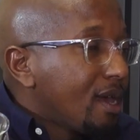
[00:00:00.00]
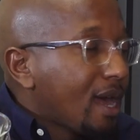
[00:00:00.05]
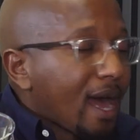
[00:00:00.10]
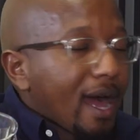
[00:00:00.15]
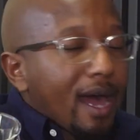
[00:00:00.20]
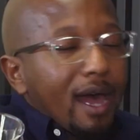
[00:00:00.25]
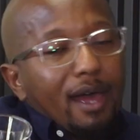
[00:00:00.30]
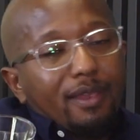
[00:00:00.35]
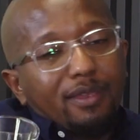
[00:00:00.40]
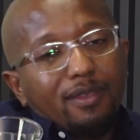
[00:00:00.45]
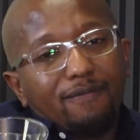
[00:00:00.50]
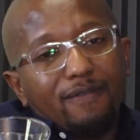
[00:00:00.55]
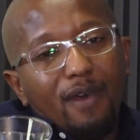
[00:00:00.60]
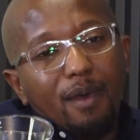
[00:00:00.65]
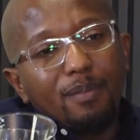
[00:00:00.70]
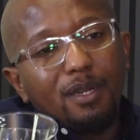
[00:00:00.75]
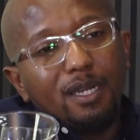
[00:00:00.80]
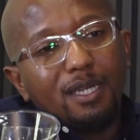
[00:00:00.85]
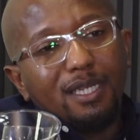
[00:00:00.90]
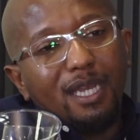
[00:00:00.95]
at the
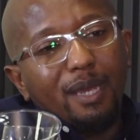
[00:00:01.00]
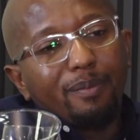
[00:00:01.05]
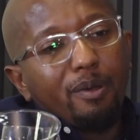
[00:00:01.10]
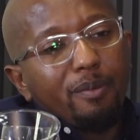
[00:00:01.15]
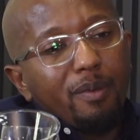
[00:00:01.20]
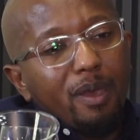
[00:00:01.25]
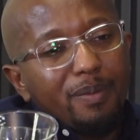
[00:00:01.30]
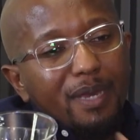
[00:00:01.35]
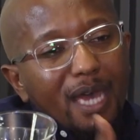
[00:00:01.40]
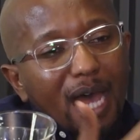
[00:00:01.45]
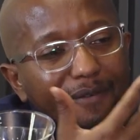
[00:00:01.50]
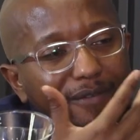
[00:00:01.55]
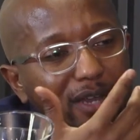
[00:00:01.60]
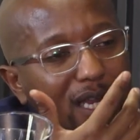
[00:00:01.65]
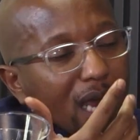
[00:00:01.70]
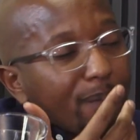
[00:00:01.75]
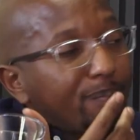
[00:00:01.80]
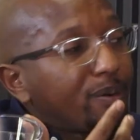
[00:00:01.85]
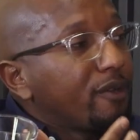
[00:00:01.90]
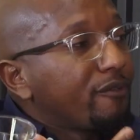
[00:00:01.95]
family table, maybe have a
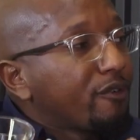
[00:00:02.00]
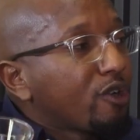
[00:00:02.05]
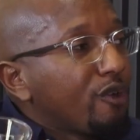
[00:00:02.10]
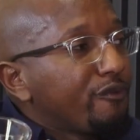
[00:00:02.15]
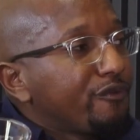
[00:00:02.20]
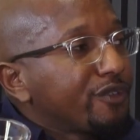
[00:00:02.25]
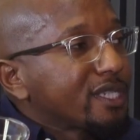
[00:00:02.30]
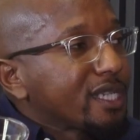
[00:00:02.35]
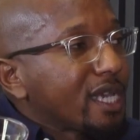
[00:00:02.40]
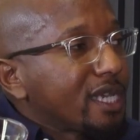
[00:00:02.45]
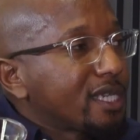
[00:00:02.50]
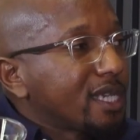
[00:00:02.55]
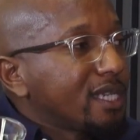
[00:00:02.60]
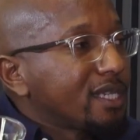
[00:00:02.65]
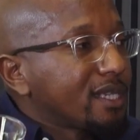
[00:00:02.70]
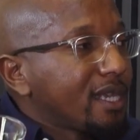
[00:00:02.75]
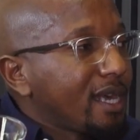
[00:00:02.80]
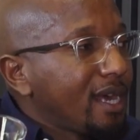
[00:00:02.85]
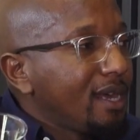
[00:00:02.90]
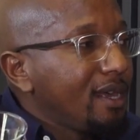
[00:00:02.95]
couple of conversations
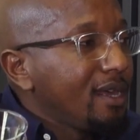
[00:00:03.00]
there,